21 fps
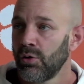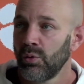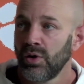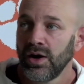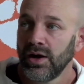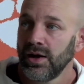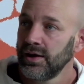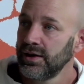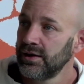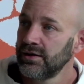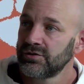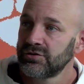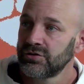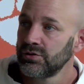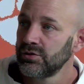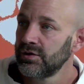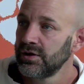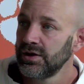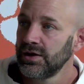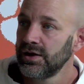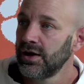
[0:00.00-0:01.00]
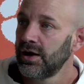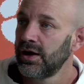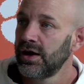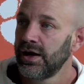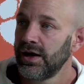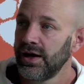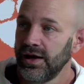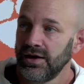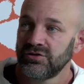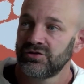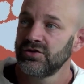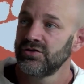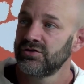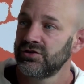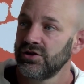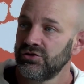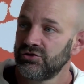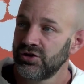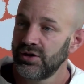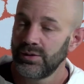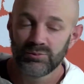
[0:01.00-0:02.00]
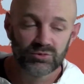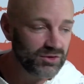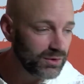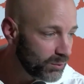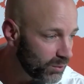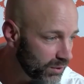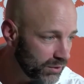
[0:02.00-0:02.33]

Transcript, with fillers: our way into the uh, A C C championship.